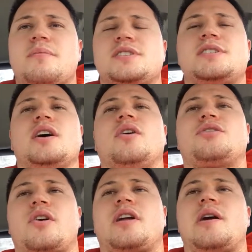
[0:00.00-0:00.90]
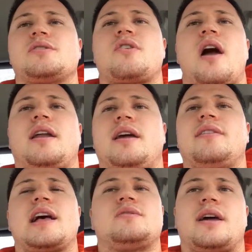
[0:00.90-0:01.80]
Still third gear was grinding,
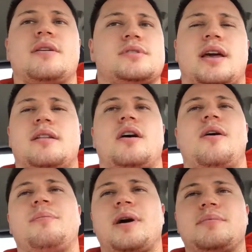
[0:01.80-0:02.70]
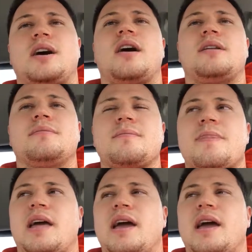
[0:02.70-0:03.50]
and that's when I was like, nope, I'm done.